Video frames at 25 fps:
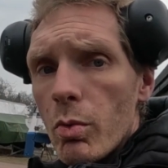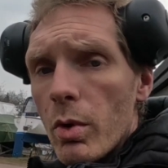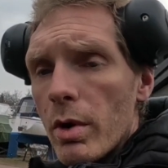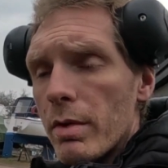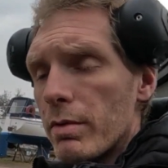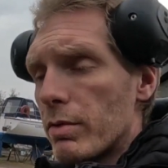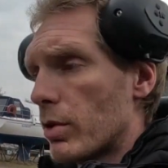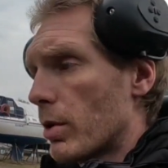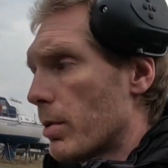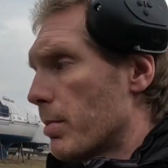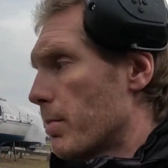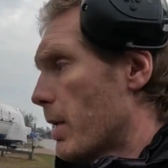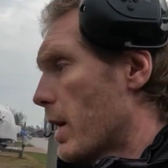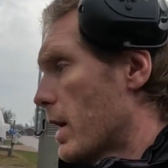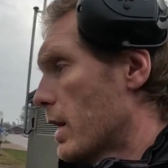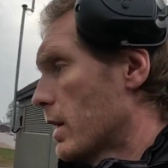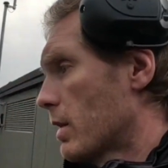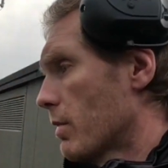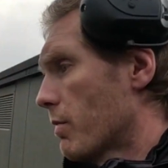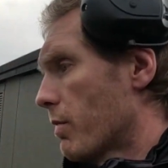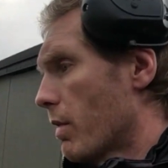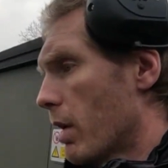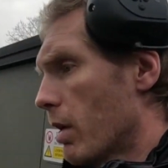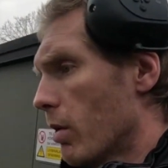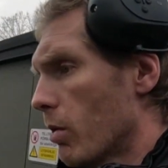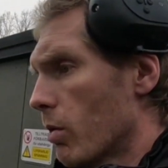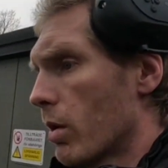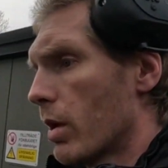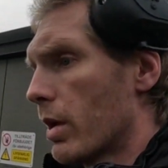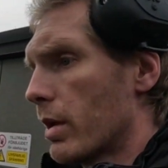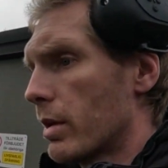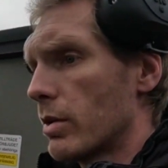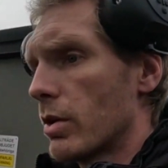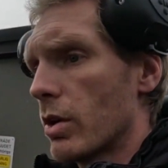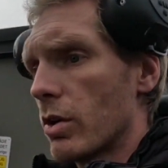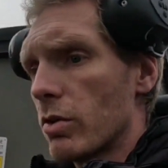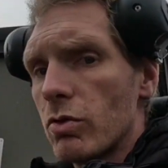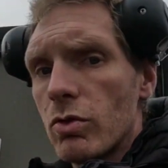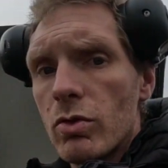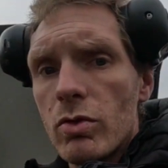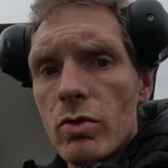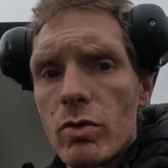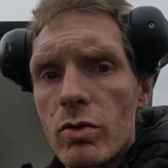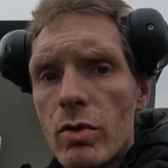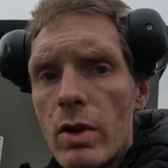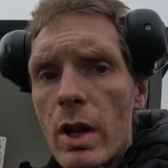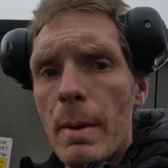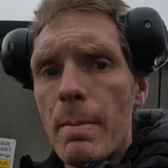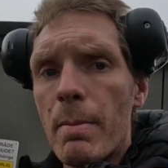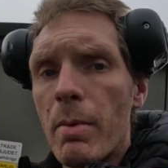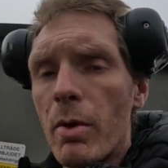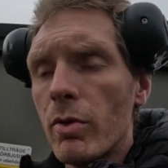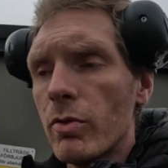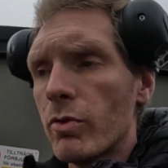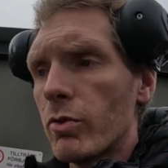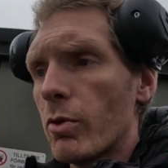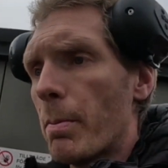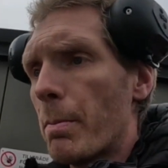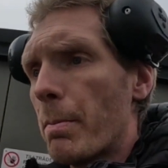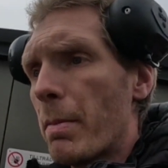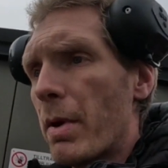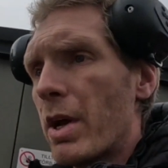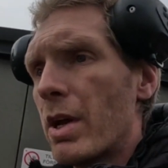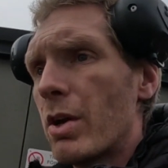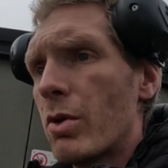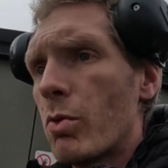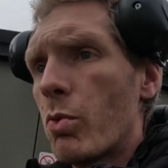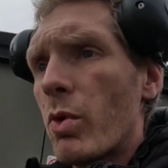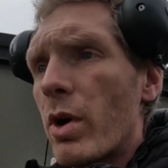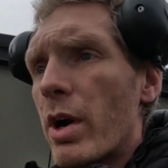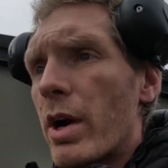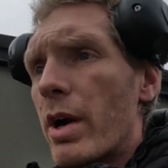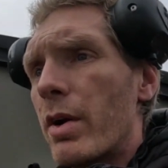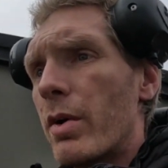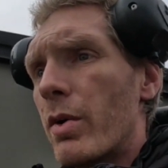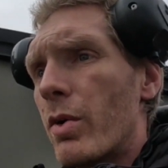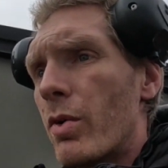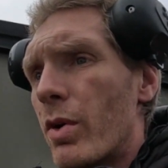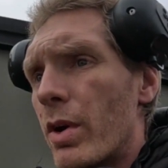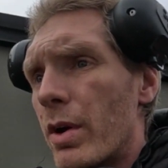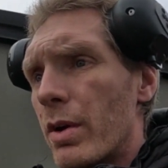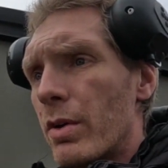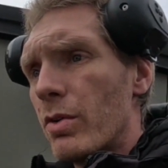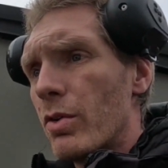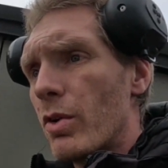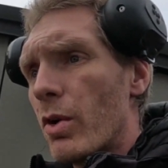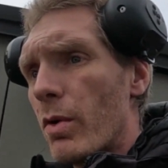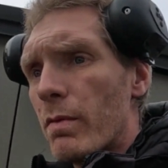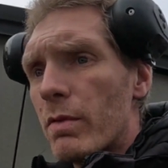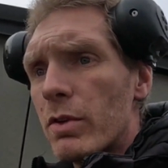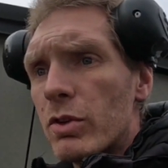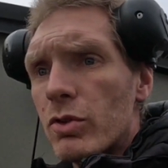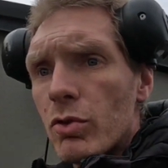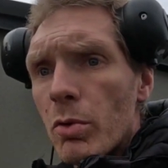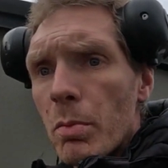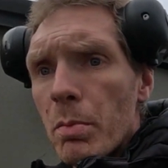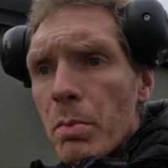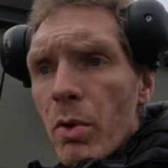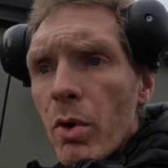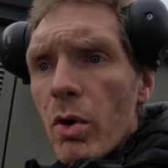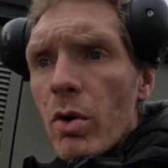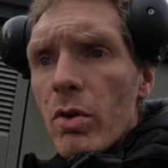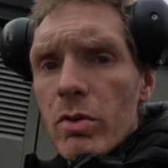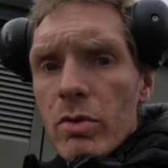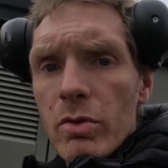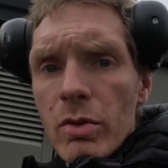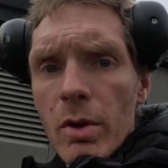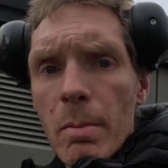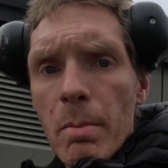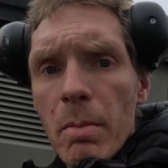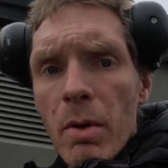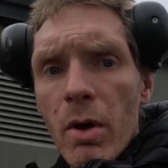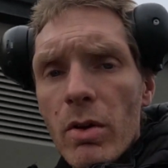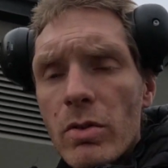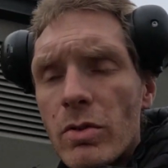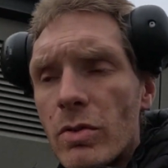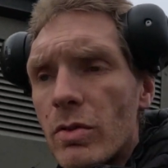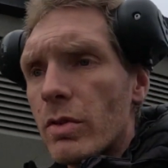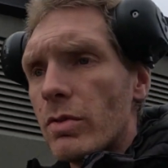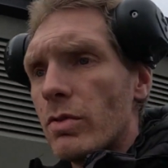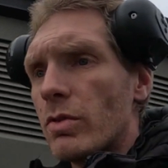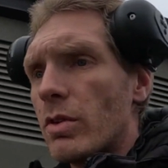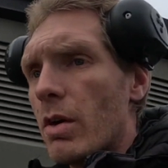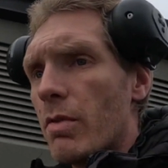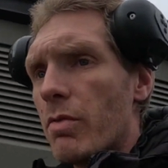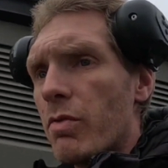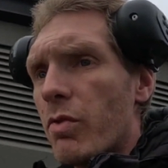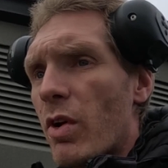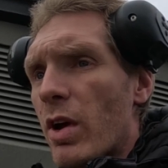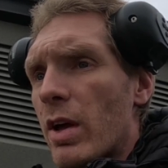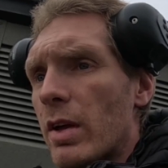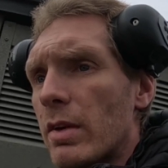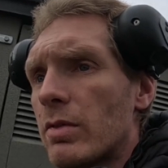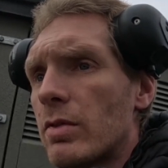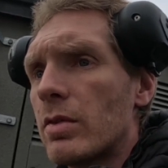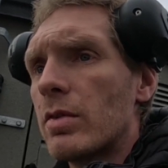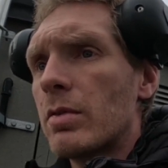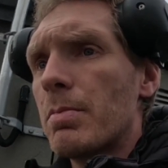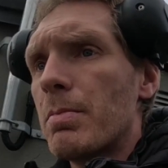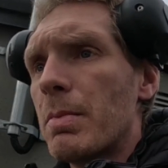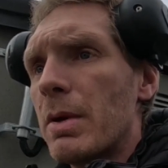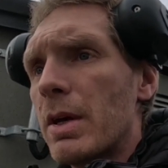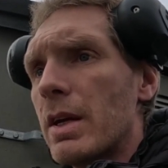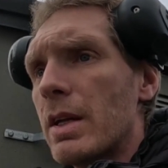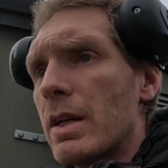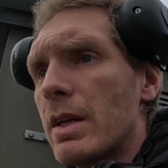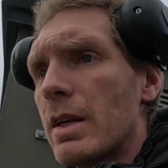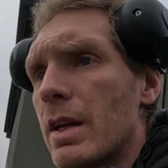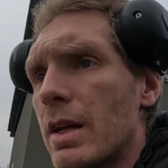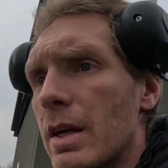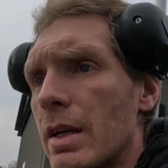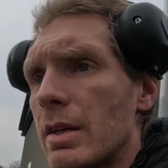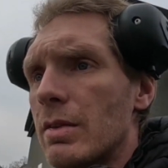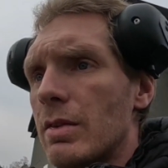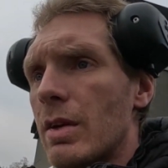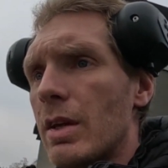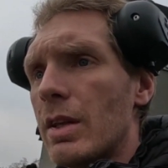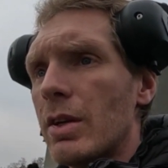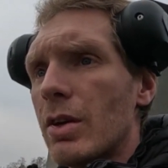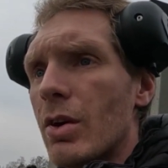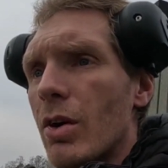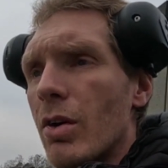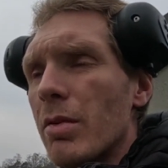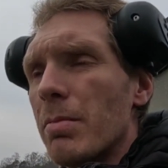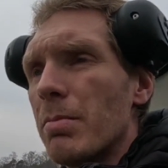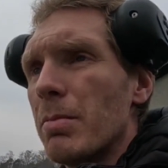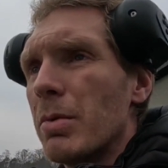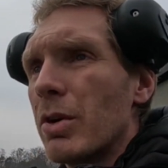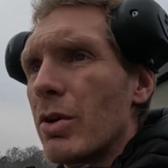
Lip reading: with some anti-foul and just slap on some paint where you know, the supports and blocks and stuff has been sitting on,